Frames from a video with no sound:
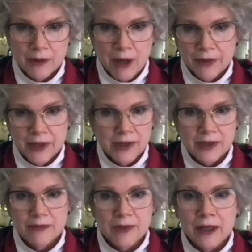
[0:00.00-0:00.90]
about
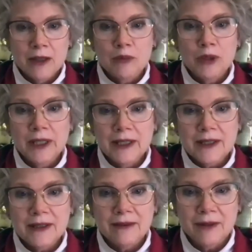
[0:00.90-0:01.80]
this
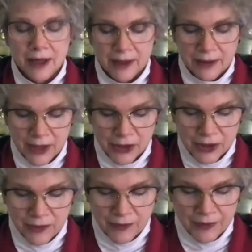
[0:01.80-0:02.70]
incomplete
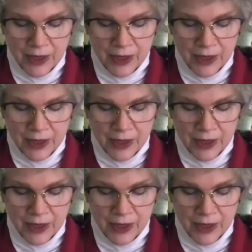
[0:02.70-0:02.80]
recognition,